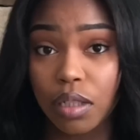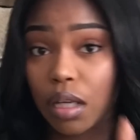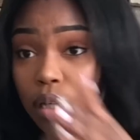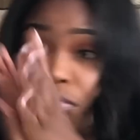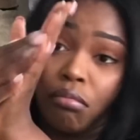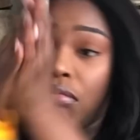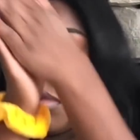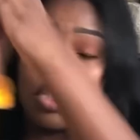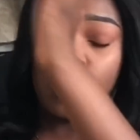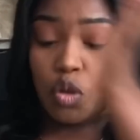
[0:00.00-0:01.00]
to like
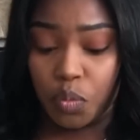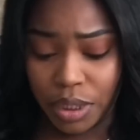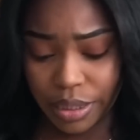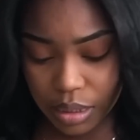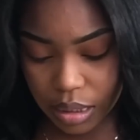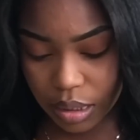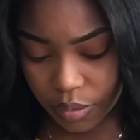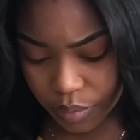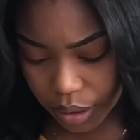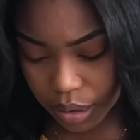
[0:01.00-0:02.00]
squeeze in
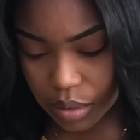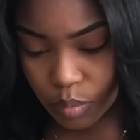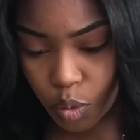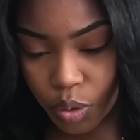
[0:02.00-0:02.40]
it with like some